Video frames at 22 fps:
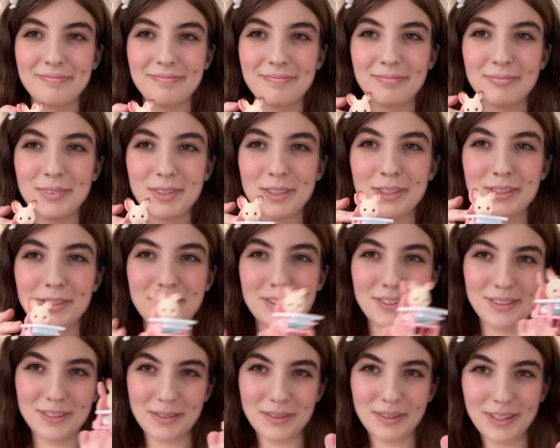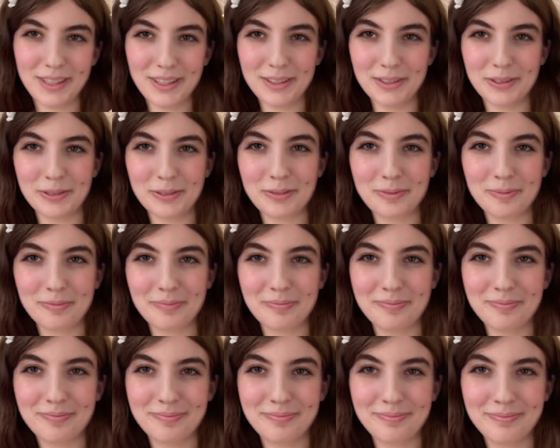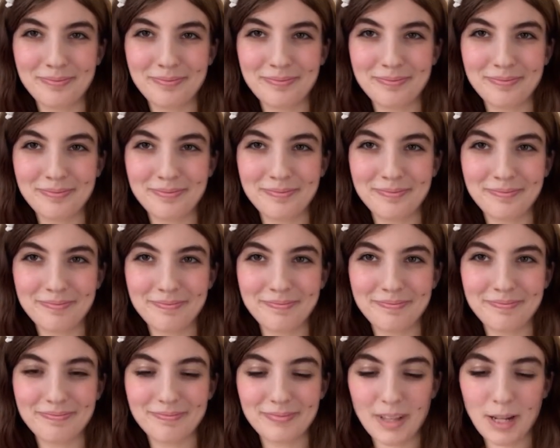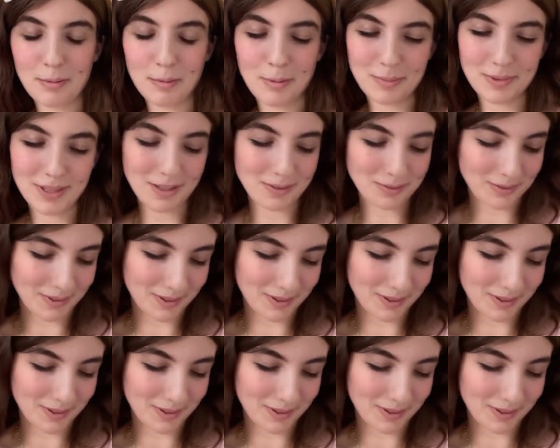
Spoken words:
But she's just so cute. And I'm obsessed with